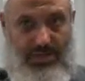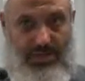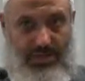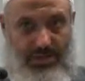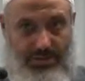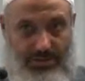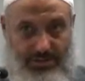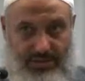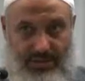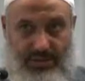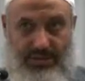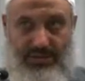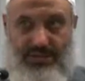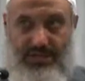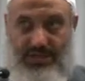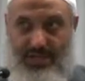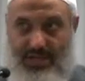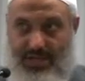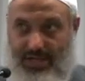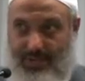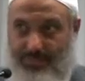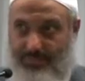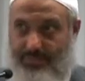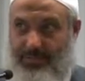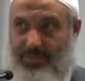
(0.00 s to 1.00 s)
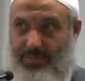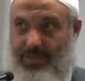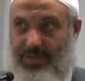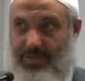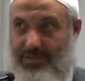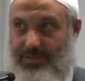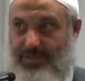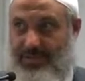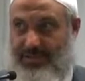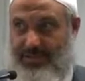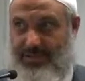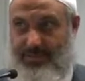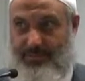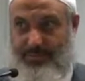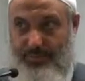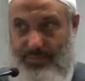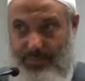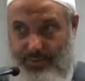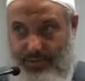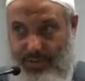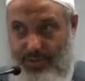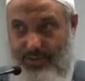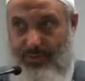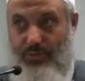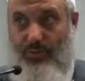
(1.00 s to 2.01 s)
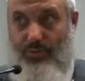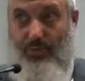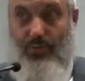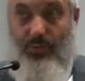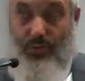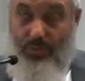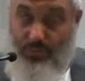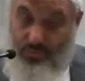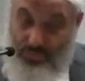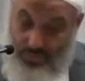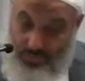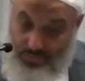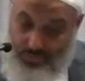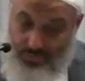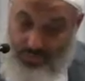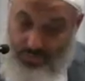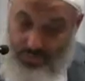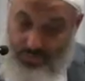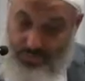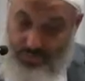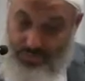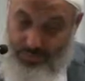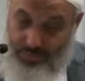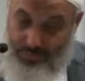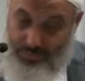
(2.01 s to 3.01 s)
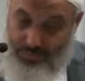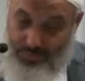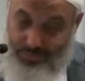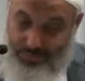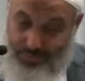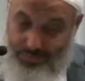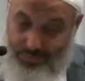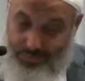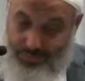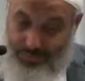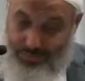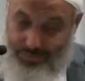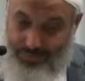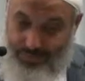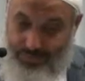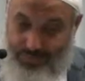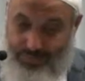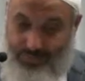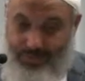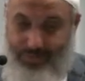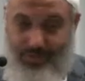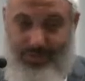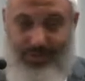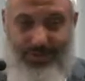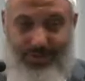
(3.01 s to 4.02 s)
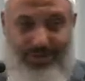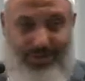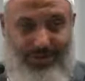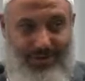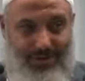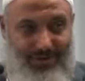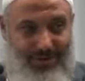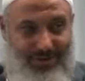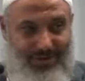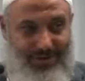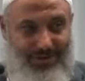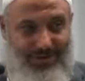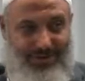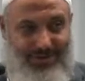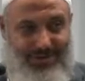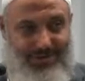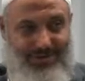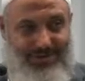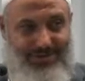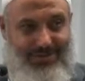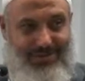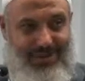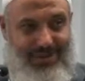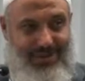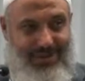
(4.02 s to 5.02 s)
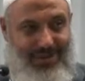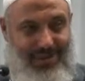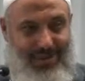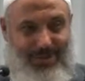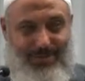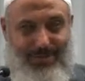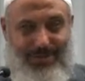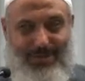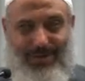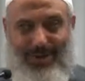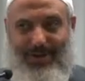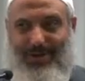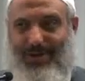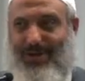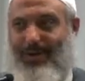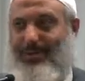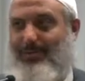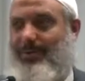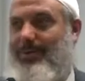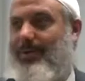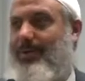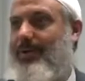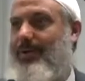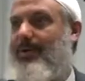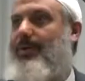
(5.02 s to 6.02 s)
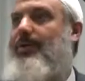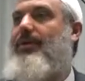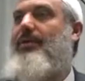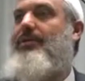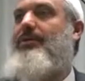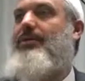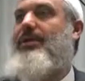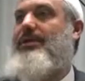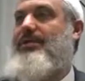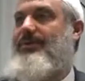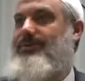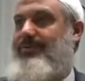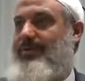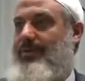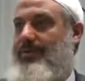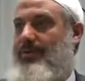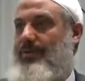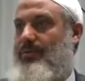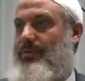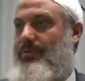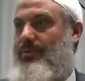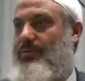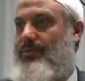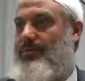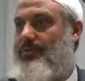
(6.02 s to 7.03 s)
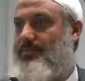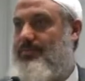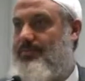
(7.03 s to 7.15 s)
is Islam is the submission or integrity. I mean, salam in Arabic. Salam in Arabic. That's very good.